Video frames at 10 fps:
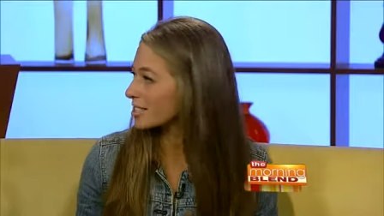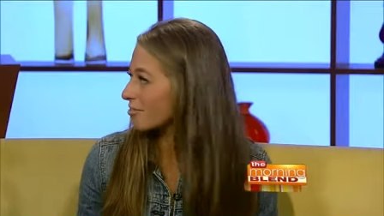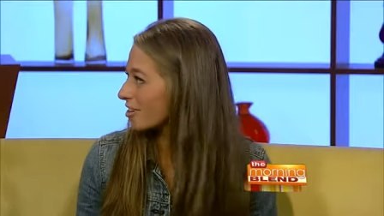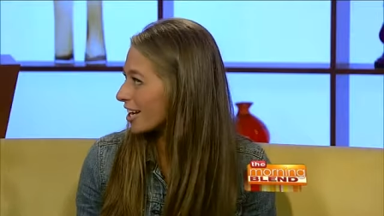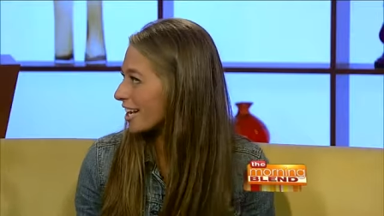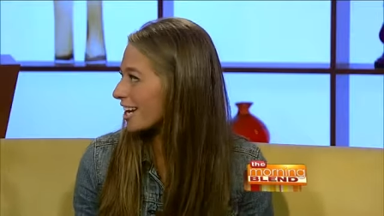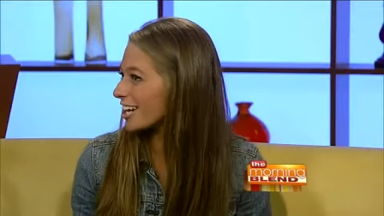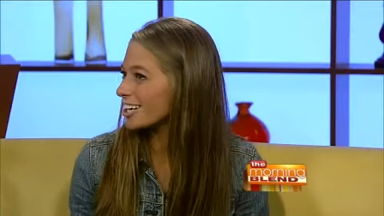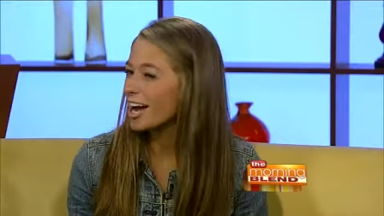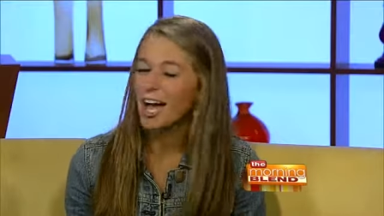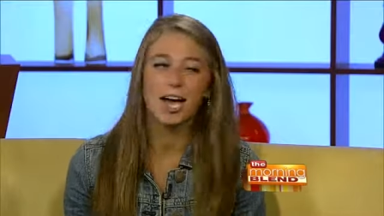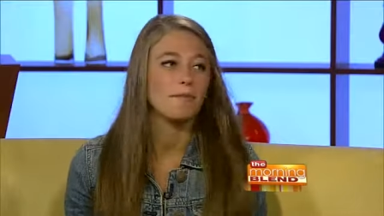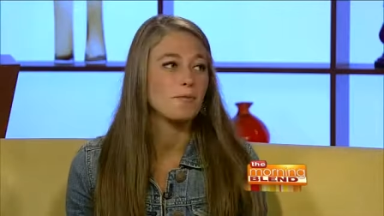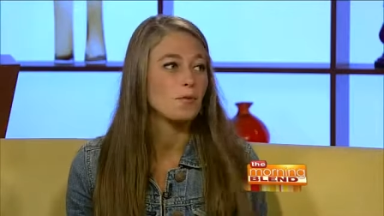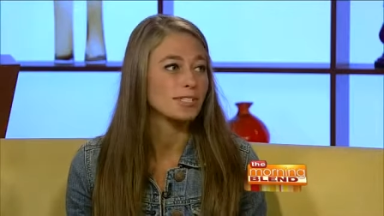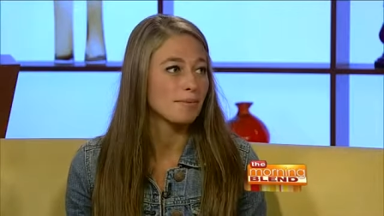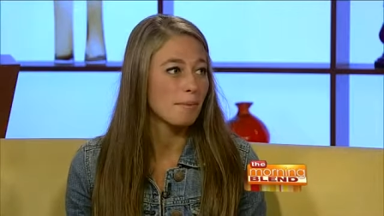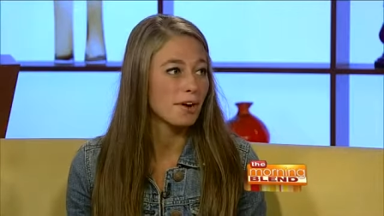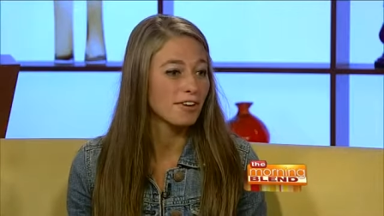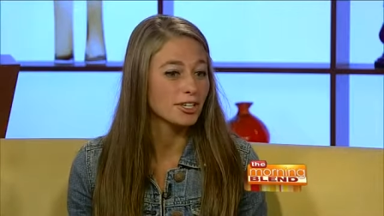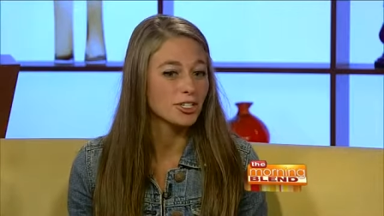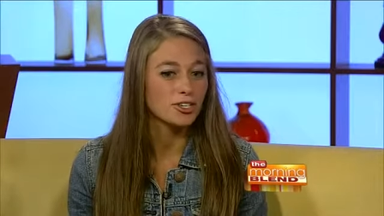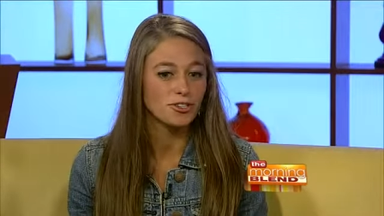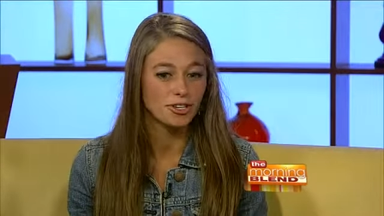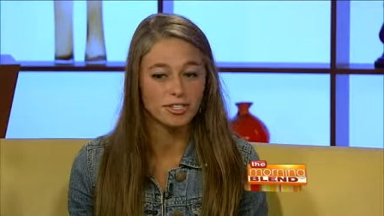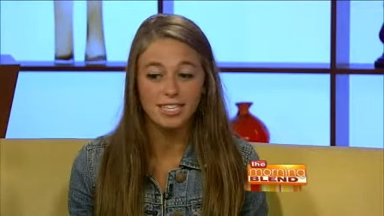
Stephanie here um, was a member of our te